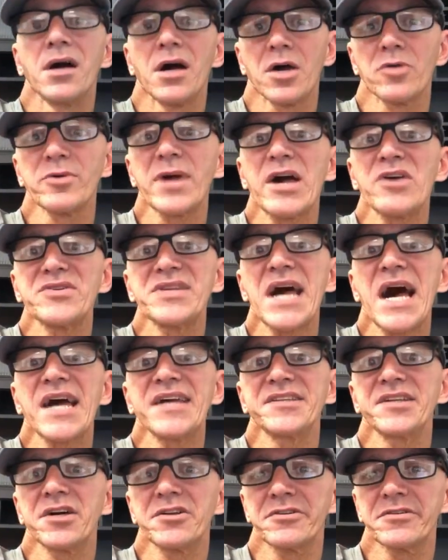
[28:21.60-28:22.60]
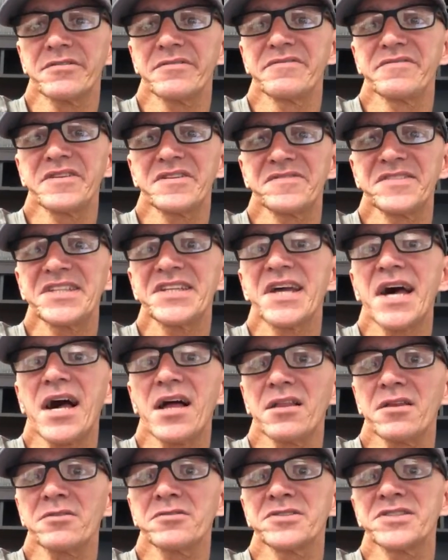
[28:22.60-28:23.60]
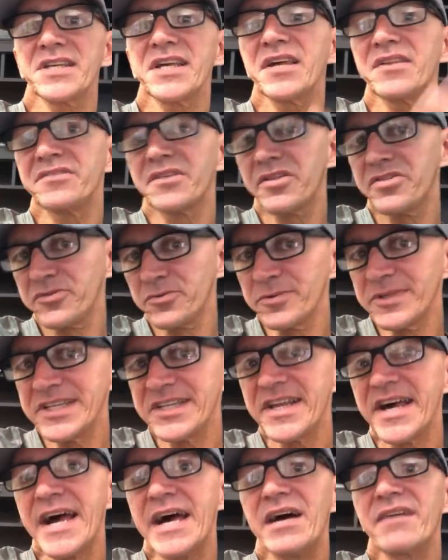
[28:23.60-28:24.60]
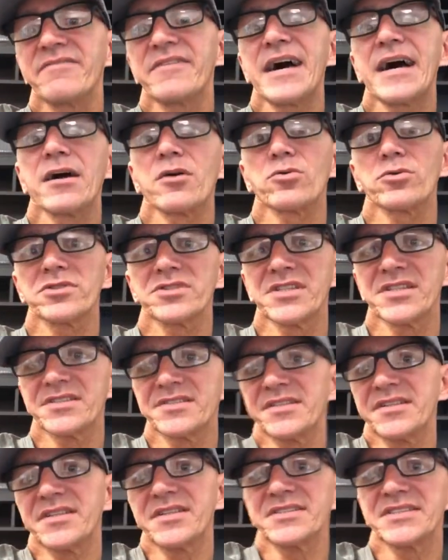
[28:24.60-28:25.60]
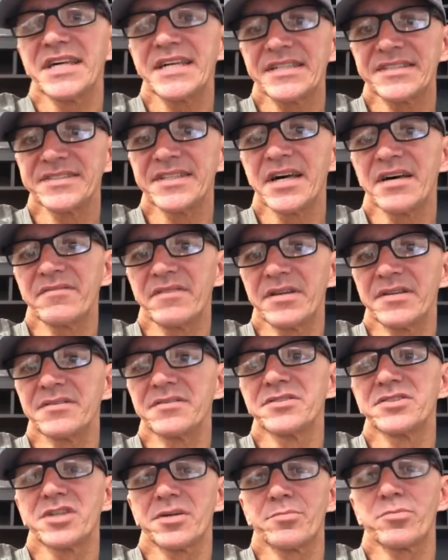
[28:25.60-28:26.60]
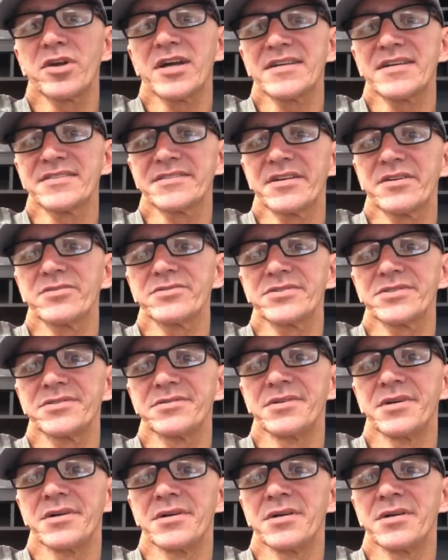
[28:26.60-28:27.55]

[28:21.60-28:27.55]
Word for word: around $950 in the three and a half hours it's going to take Devin to press those.